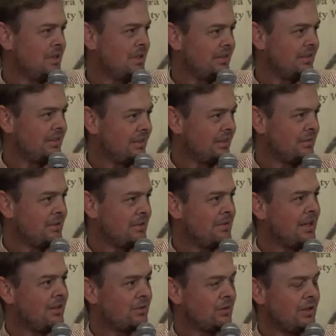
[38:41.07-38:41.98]
minutes is going to be the
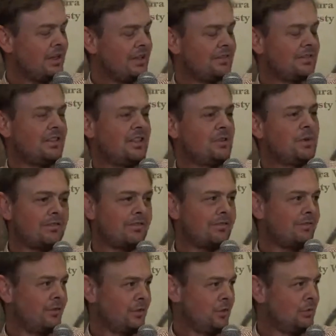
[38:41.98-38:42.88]
mentor lesson. Then we
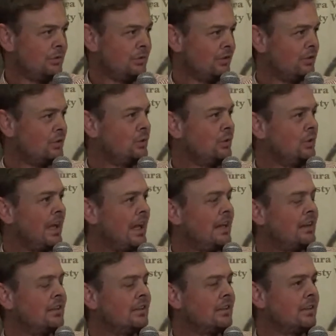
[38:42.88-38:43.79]
have normal school,
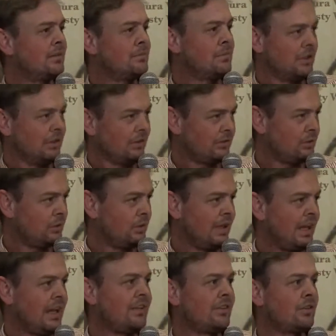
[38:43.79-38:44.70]
and middle
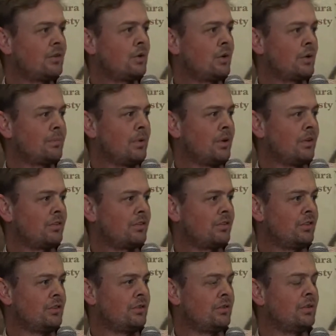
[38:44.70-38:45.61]
school ends at
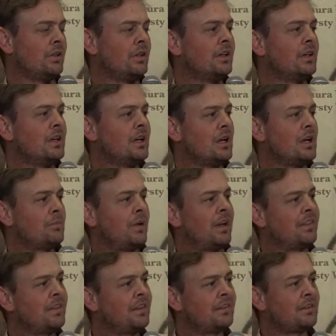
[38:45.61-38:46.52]
2:15.
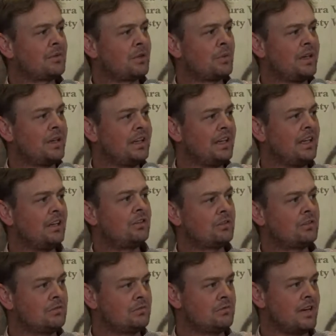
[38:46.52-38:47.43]
But I think something we
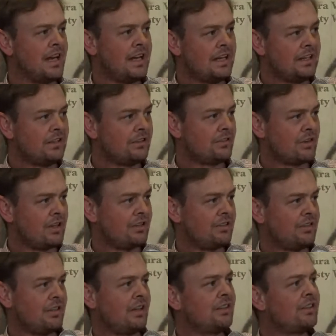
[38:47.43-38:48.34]
need to really
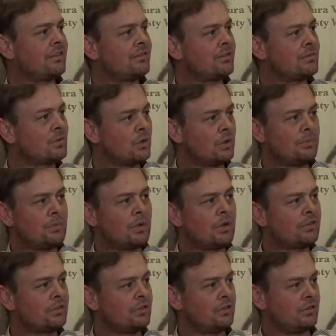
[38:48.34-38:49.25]
stress here is that from
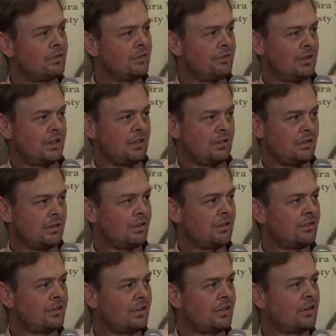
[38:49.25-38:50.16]
2:15 to 3
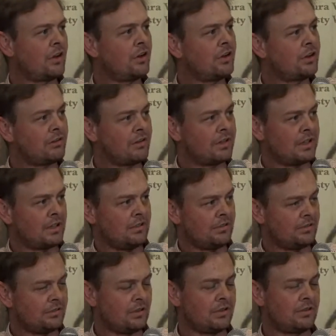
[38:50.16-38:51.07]
o'clock, because our
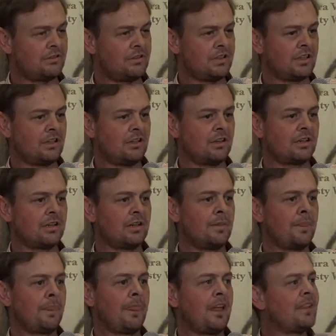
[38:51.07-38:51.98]
co-curriculars start at 3 o'clock,
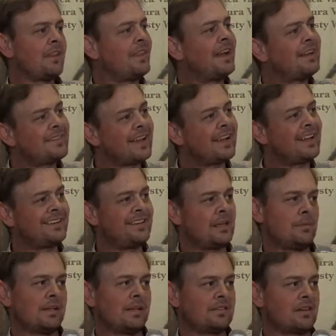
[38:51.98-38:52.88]
that's
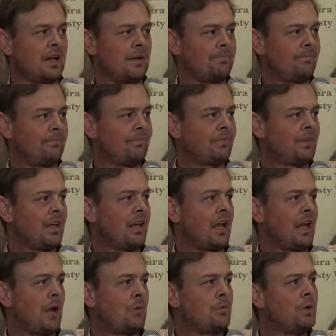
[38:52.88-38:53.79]
academic time.
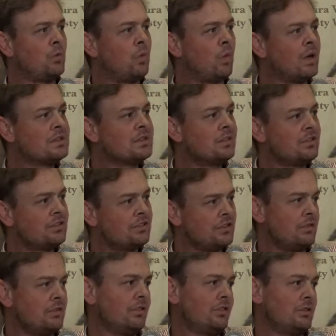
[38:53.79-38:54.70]
And we want the
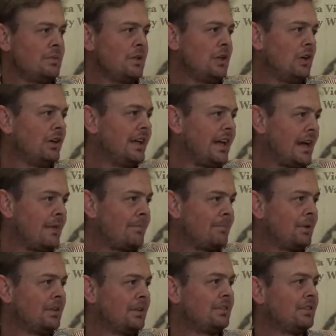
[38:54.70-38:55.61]
students to be on
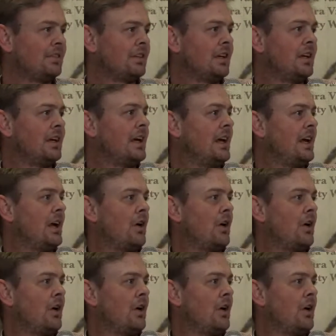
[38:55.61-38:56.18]
campus,